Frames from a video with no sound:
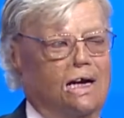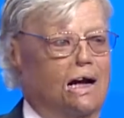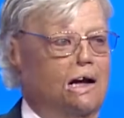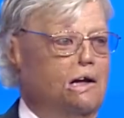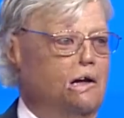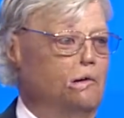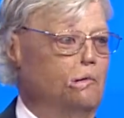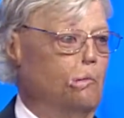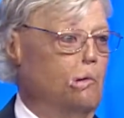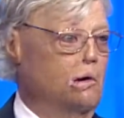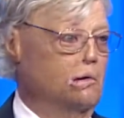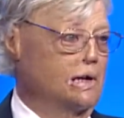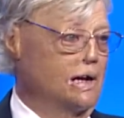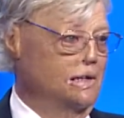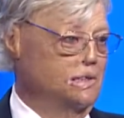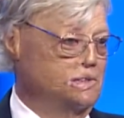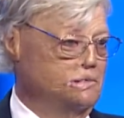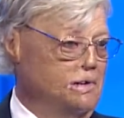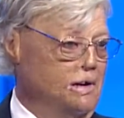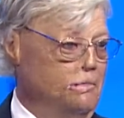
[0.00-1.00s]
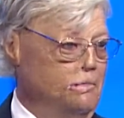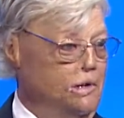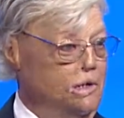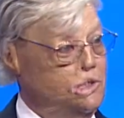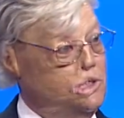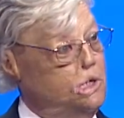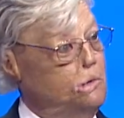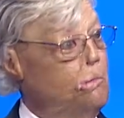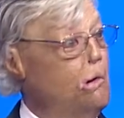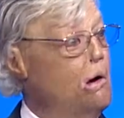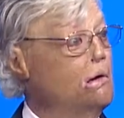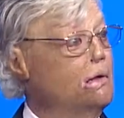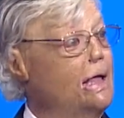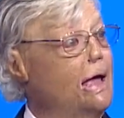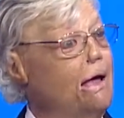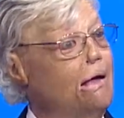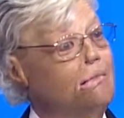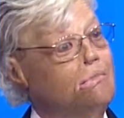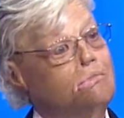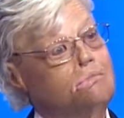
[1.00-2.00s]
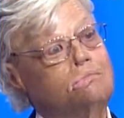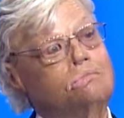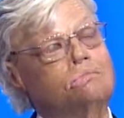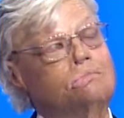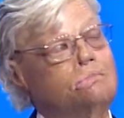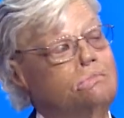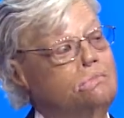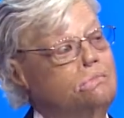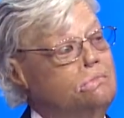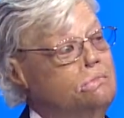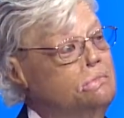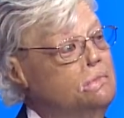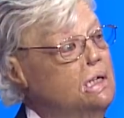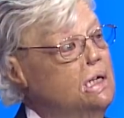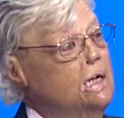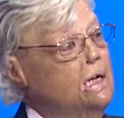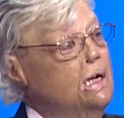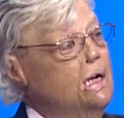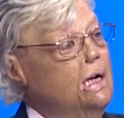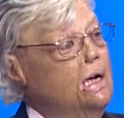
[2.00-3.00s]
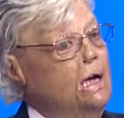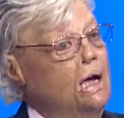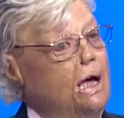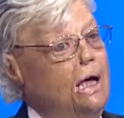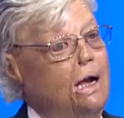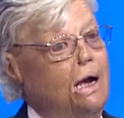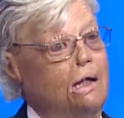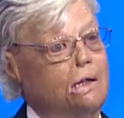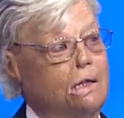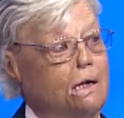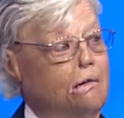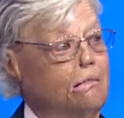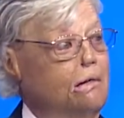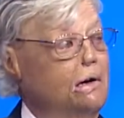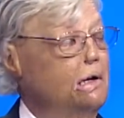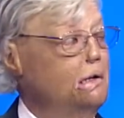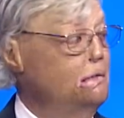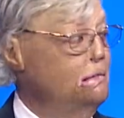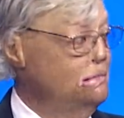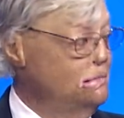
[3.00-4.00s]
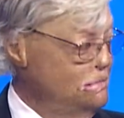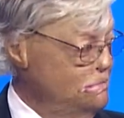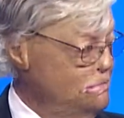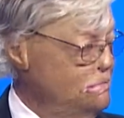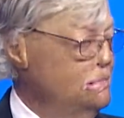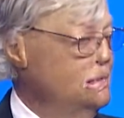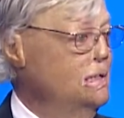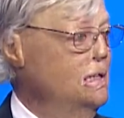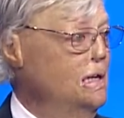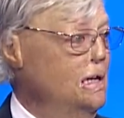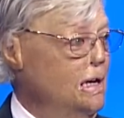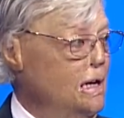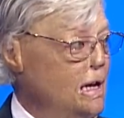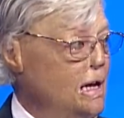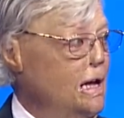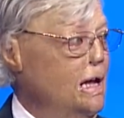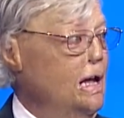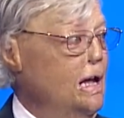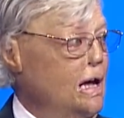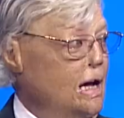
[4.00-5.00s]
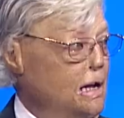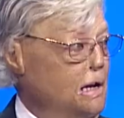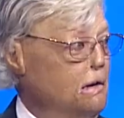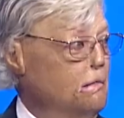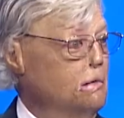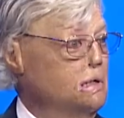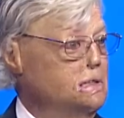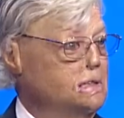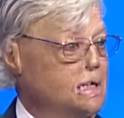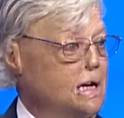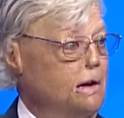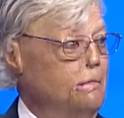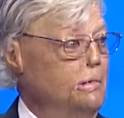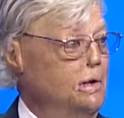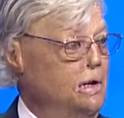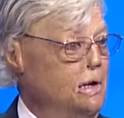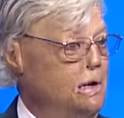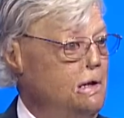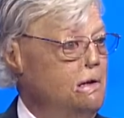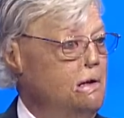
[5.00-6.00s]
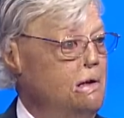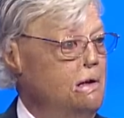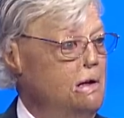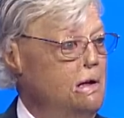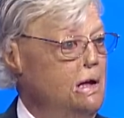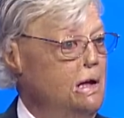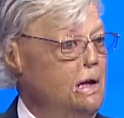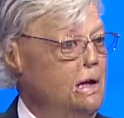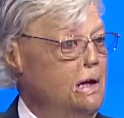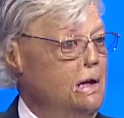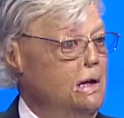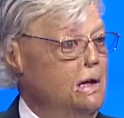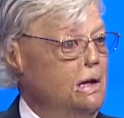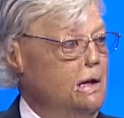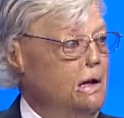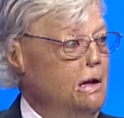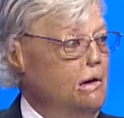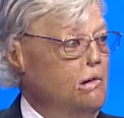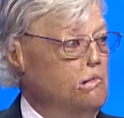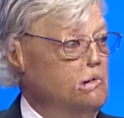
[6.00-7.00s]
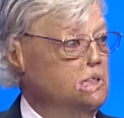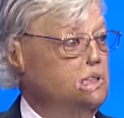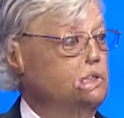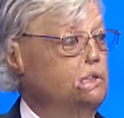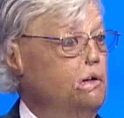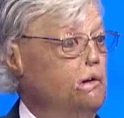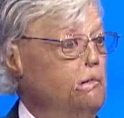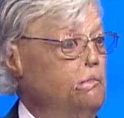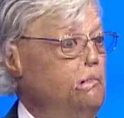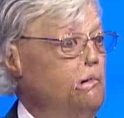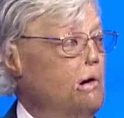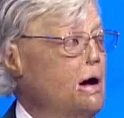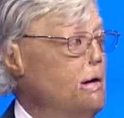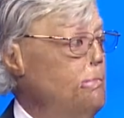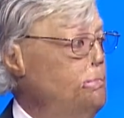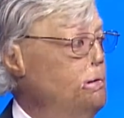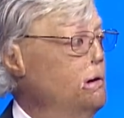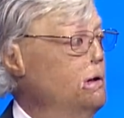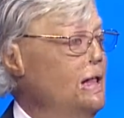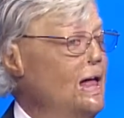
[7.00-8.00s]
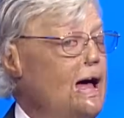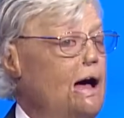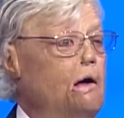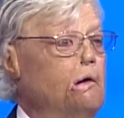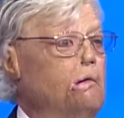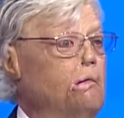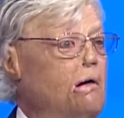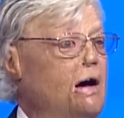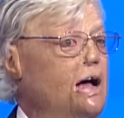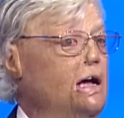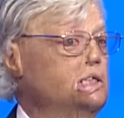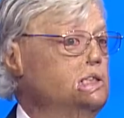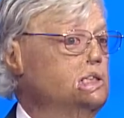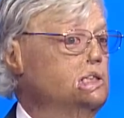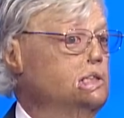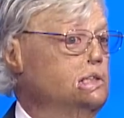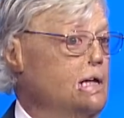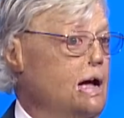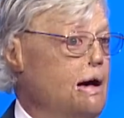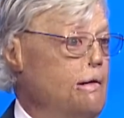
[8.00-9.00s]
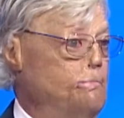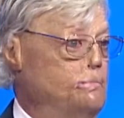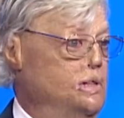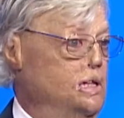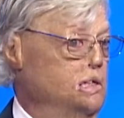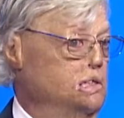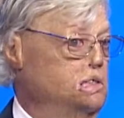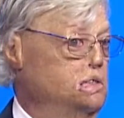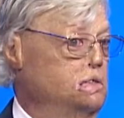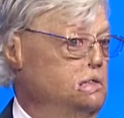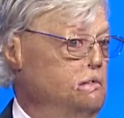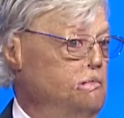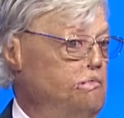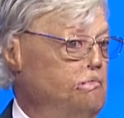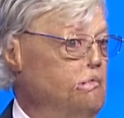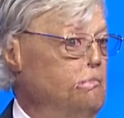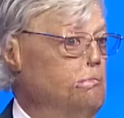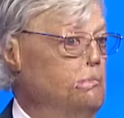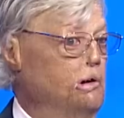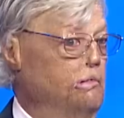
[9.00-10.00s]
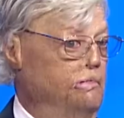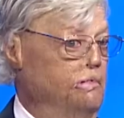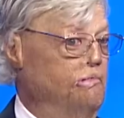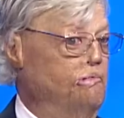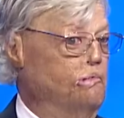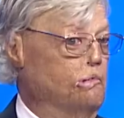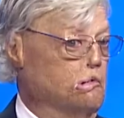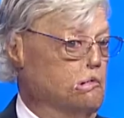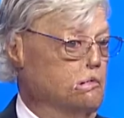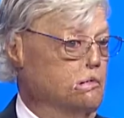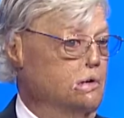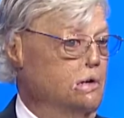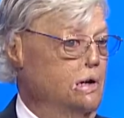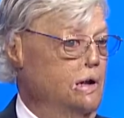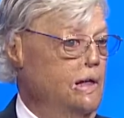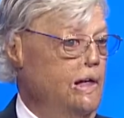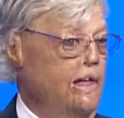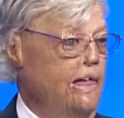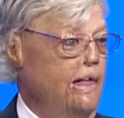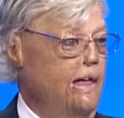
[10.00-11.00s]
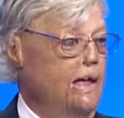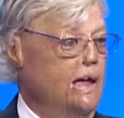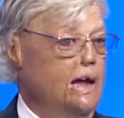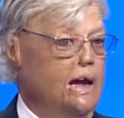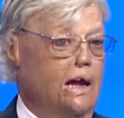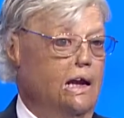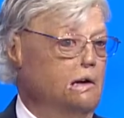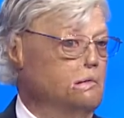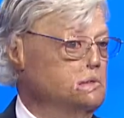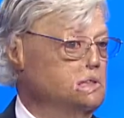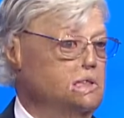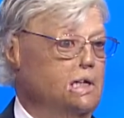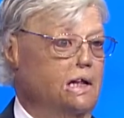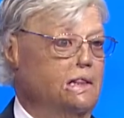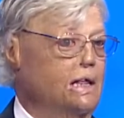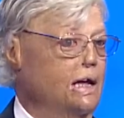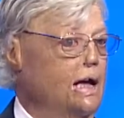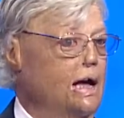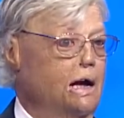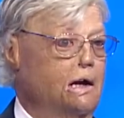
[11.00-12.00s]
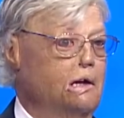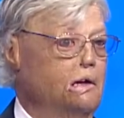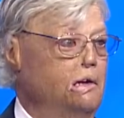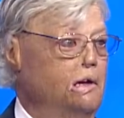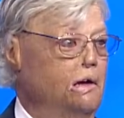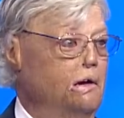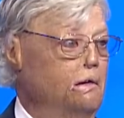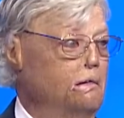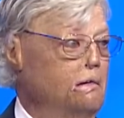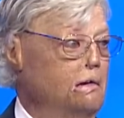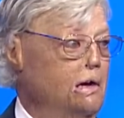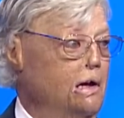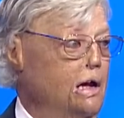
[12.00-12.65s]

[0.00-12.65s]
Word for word: I couldn't walk down the street with you." And she walked out. And I thought, well, I know what's coming. Which tube do I pull? How do I stop this from moving forward? And there was nothing I could do.